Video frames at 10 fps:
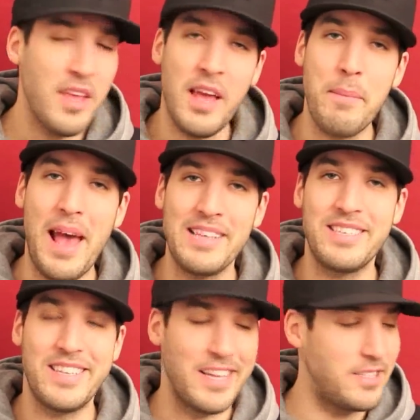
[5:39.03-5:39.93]
am
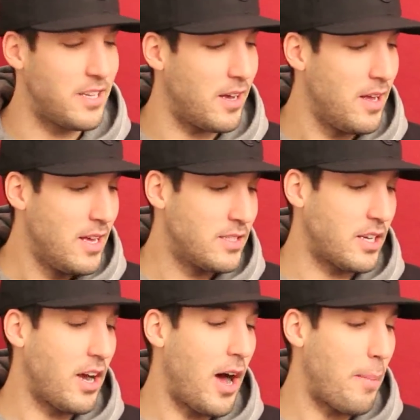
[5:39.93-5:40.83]
hesitant to
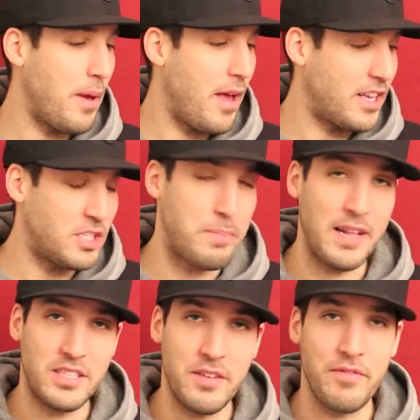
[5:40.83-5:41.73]
to cop
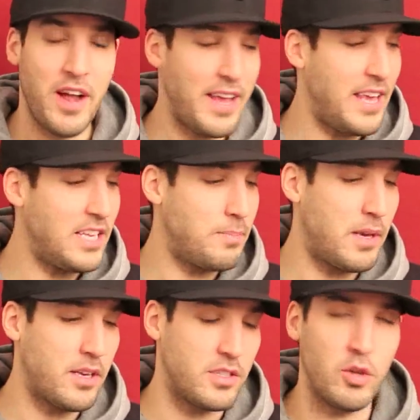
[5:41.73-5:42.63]
expensive Nikes
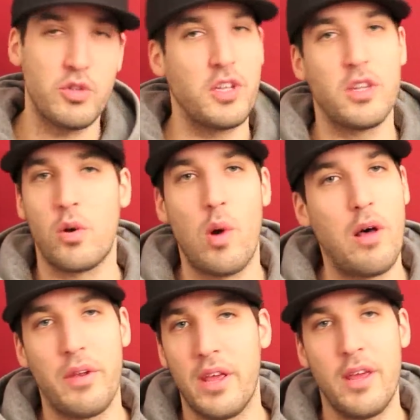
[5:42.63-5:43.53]
because usually the
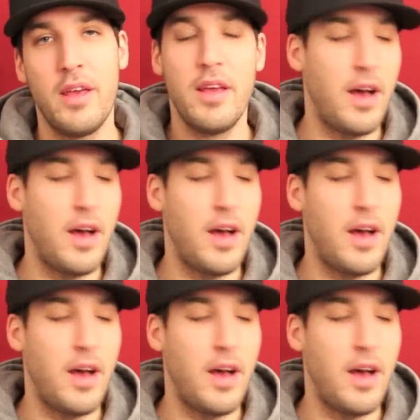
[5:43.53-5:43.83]
quality